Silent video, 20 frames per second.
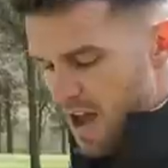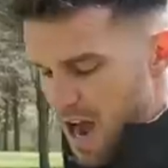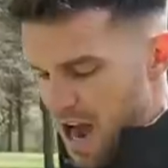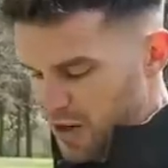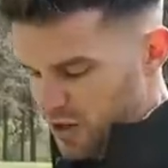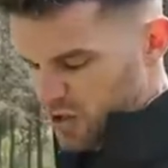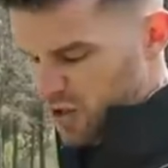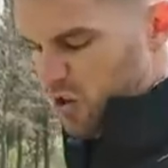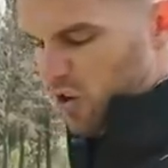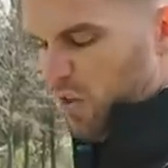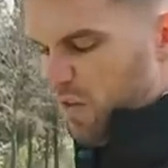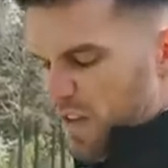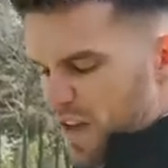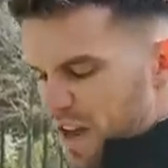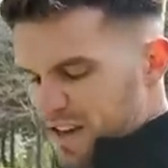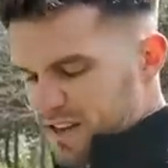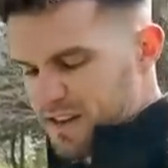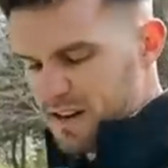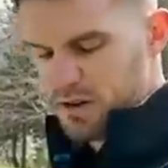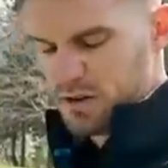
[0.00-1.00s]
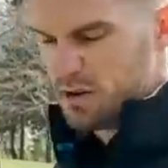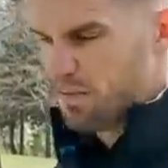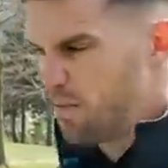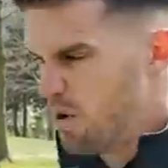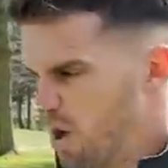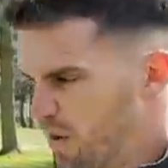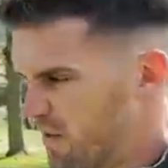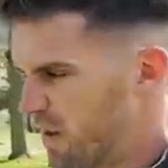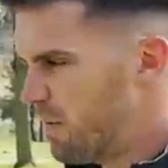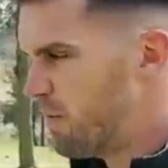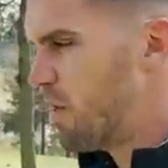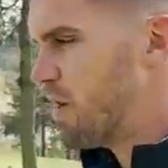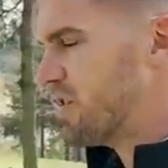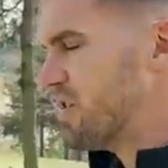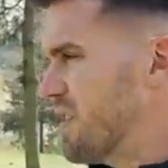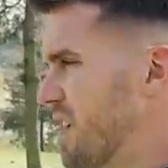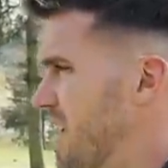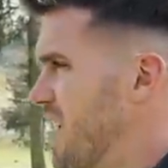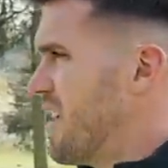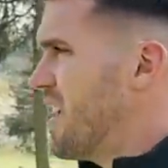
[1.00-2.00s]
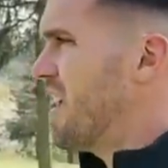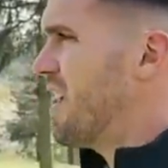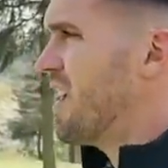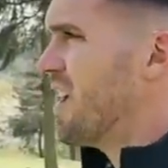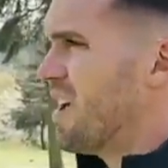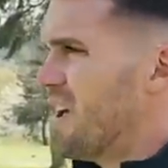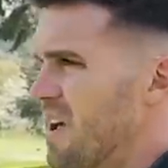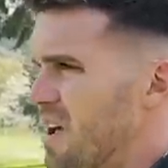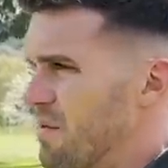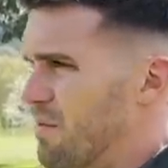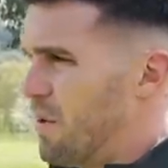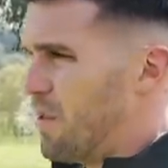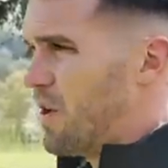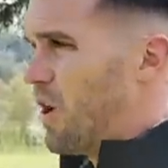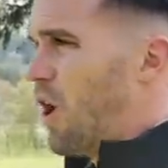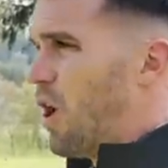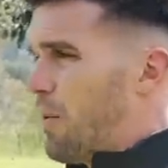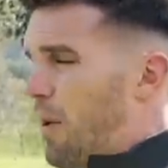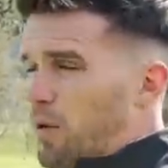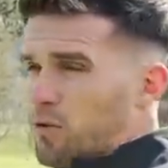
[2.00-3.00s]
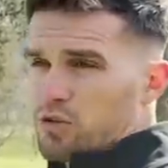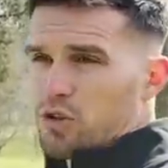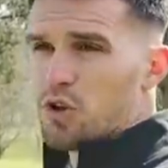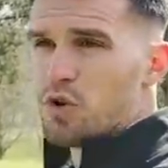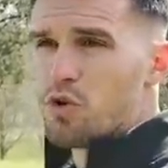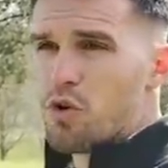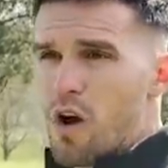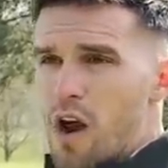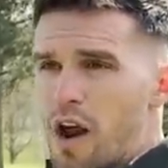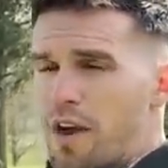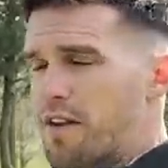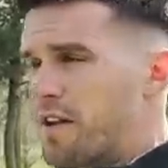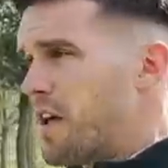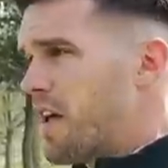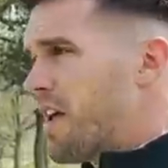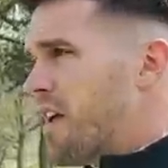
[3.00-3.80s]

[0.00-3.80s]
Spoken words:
I just love this. It was a birthday present, but they are about $2,000.